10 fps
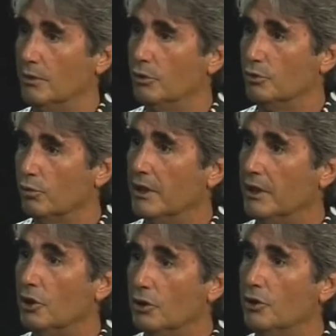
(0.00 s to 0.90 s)
was really
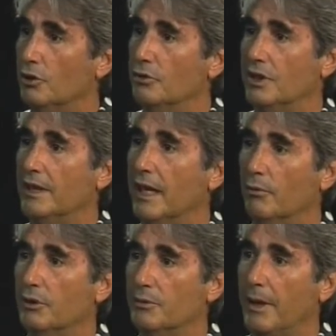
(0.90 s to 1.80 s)
good news in that
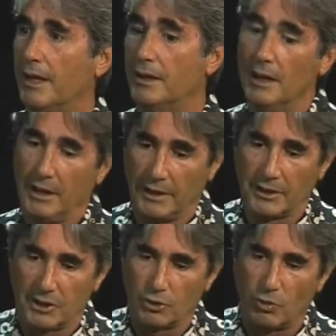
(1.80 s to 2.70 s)
respect. And
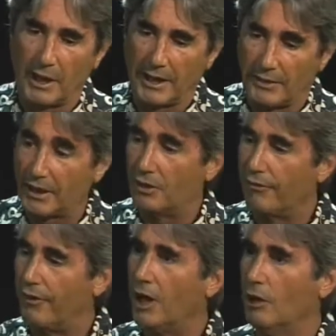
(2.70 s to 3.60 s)
this is why I think the
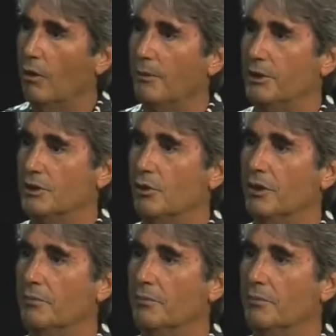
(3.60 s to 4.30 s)
follow-up is going to